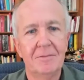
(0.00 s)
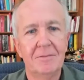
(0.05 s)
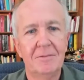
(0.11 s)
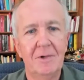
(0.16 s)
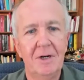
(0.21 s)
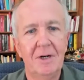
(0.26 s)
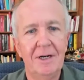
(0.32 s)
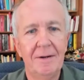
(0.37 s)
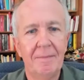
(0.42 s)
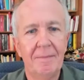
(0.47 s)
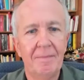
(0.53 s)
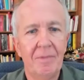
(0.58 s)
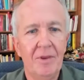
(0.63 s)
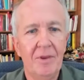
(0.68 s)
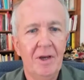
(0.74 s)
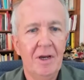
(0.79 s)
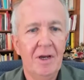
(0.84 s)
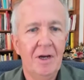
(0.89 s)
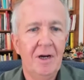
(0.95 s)
right?
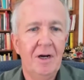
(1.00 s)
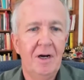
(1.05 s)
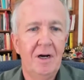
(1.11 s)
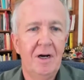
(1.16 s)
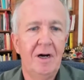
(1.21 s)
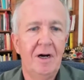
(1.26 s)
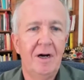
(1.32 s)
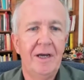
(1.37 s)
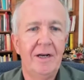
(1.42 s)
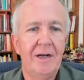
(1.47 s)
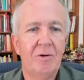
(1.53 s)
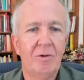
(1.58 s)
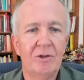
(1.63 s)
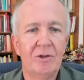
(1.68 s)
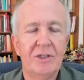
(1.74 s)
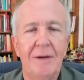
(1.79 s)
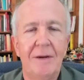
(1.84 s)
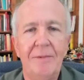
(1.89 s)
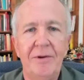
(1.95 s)
And of
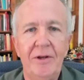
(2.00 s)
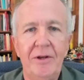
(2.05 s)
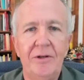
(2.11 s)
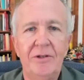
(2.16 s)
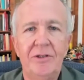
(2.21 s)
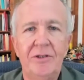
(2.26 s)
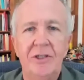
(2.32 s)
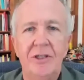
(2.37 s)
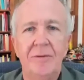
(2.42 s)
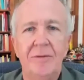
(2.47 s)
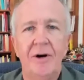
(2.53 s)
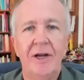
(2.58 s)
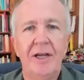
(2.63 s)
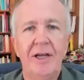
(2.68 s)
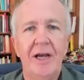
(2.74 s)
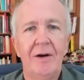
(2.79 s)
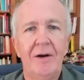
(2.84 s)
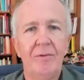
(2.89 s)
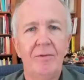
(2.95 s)
course, I'll be using the
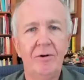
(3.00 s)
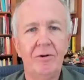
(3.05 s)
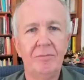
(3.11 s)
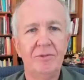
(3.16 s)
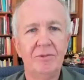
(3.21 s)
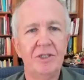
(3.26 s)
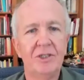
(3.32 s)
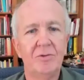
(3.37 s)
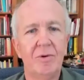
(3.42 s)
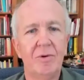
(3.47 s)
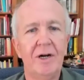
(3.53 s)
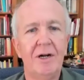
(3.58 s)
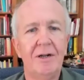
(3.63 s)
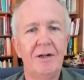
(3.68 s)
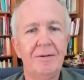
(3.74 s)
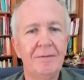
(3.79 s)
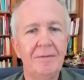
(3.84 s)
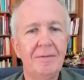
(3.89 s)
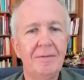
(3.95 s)
breakout rooms as well.